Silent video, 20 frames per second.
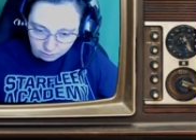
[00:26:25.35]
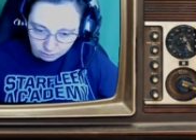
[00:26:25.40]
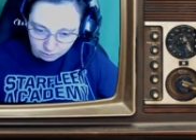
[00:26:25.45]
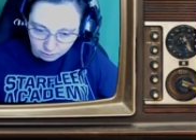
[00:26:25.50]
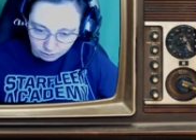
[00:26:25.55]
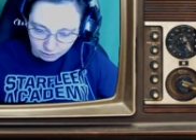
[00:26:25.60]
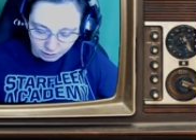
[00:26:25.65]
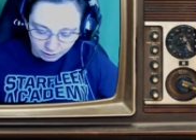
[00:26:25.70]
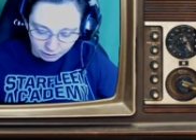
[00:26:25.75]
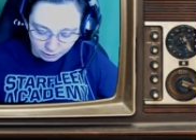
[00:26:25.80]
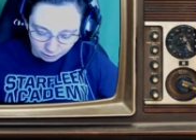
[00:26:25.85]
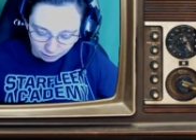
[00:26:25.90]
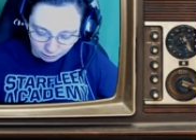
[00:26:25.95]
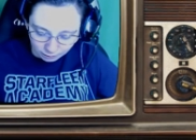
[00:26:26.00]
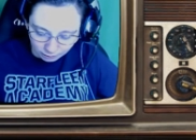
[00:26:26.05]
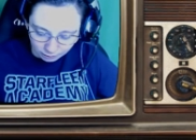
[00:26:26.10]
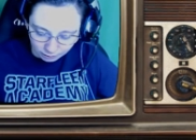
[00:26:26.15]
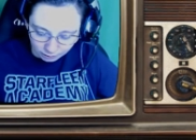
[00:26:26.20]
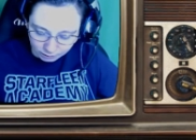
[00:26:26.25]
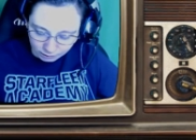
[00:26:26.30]
That
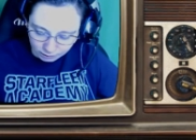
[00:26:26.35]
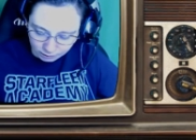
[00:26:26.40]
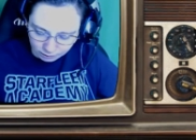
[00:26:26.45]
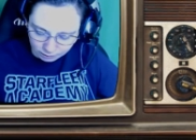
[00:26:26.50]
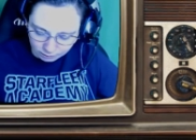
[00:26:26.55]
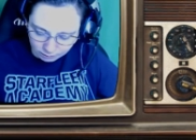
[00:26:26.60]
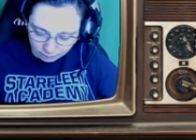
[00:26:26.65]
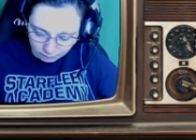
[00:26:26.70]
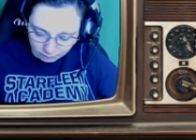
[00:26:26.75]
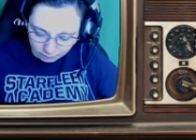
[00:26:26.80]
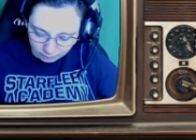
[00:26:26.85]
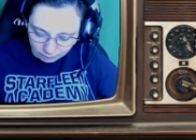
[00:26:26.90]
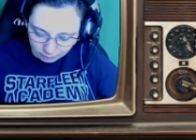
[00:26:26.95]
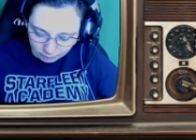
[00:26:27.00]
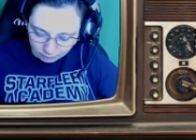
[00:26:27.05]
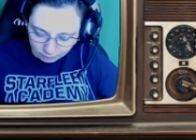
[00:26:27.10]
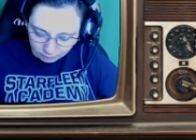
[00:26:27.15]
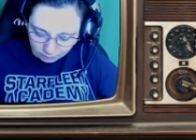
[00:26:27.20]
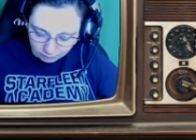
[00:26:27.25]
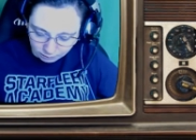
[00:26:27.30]
Chiari didn't
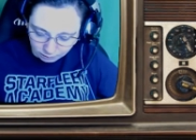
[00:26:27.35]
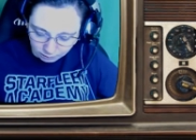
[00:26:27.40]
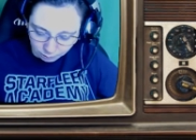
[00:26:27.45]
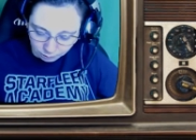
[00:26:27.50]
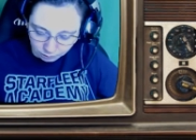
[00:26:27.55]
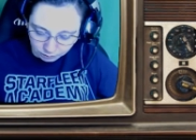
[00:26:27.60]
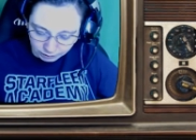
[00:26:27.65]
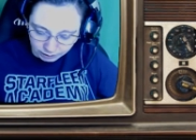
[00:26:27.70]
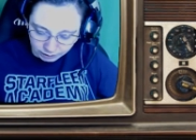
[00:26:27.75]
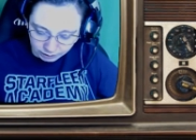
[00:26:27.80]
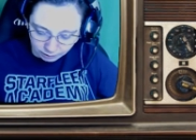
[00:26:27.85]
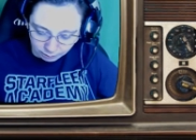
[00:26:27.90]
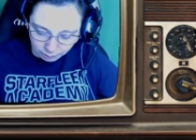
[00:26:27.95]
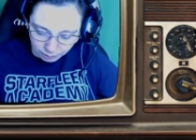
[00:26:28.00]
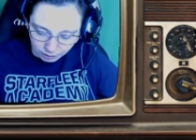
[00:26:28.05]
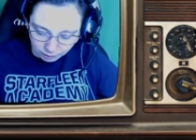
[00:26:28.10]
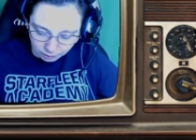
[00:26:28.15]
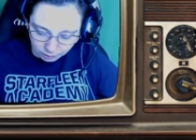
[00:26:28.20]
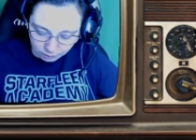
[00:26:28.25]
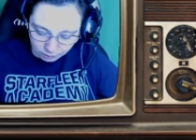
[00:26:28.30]
complain
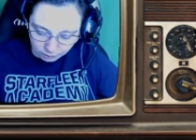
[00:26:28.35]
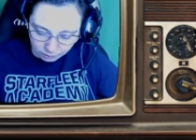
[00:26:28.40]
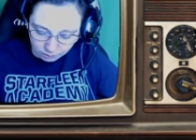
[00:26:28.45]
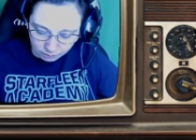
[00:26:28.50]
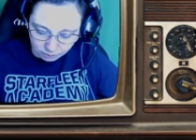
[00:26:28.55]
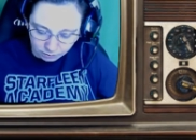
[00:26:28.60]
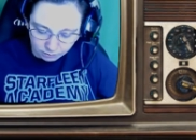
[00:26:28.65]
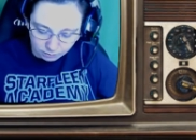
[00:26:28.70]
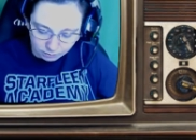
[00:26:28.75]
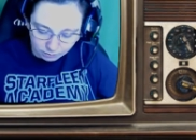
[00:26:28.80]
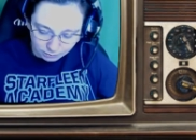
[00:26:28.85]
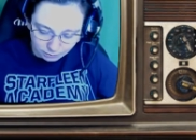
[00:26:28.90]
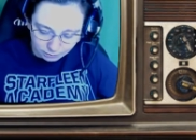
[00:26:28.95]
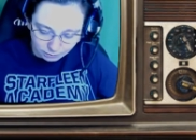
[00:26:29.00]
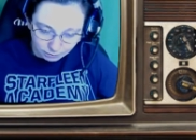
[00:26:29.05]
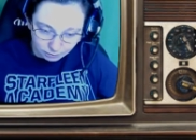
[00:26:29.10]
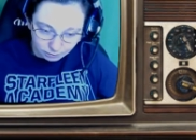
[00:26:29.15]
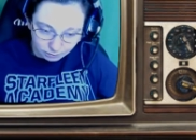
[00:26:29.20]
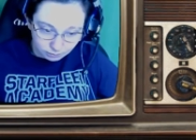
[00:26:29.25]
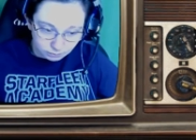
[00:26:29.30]
about
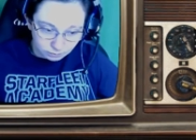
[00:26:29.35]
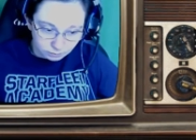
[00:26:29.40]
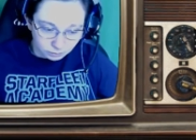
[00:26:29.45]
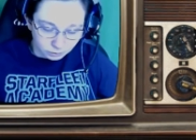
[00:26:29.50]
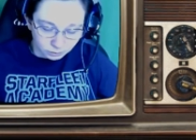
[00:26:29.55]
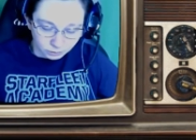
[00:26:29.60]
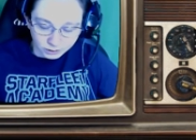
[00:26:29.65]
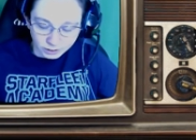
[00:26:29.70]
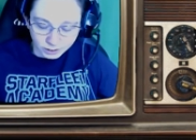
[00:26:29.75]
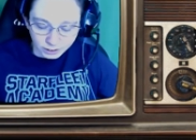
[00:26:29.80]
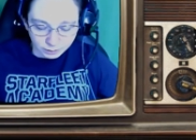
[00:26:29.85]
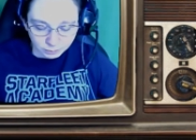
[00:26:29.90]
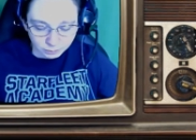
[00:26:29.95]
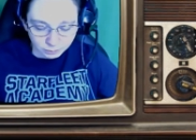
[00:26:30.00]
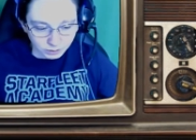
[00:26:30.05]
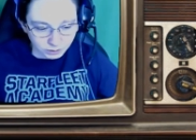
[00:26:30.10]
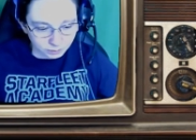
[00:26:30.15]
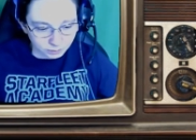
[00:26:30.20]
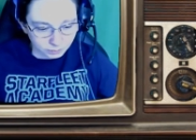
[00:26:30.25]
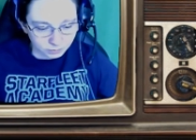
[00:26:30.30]
her name
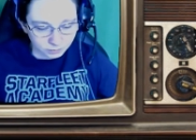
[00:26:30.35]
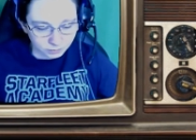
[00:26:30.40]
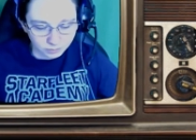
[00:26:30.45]
being